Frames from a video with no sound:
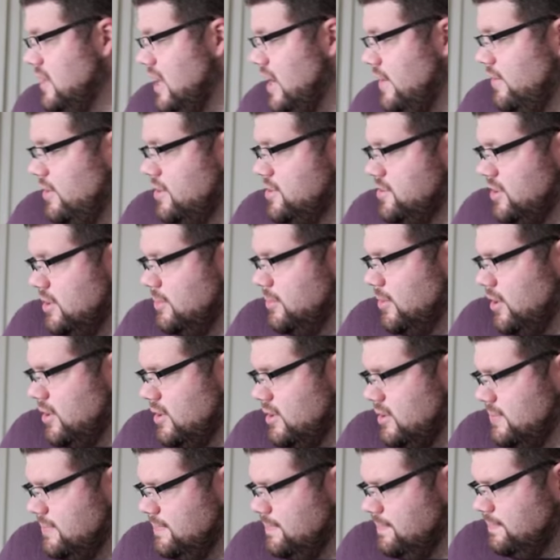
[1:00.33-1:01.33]
have our tree
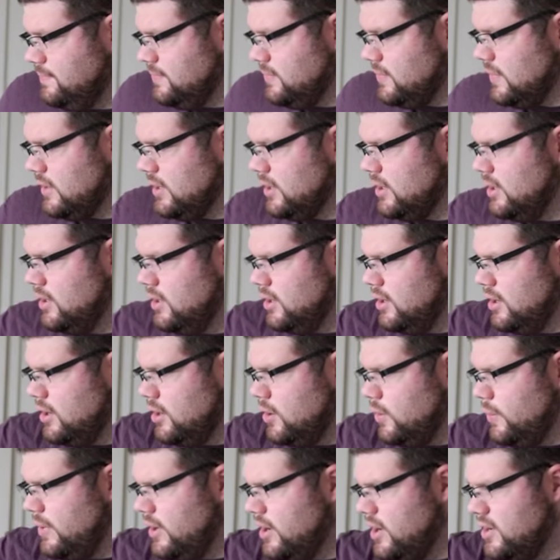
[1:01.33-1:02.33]
bark.
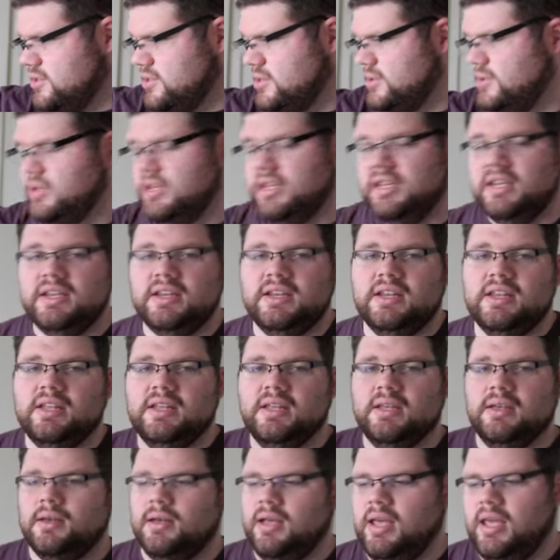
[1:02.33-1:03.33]
We also need
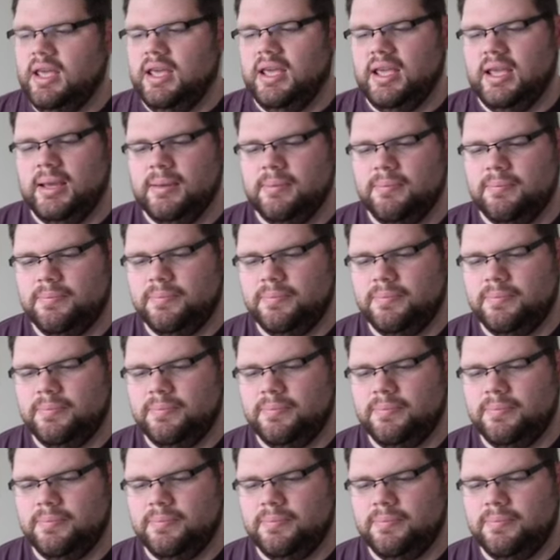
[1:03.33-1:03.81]
a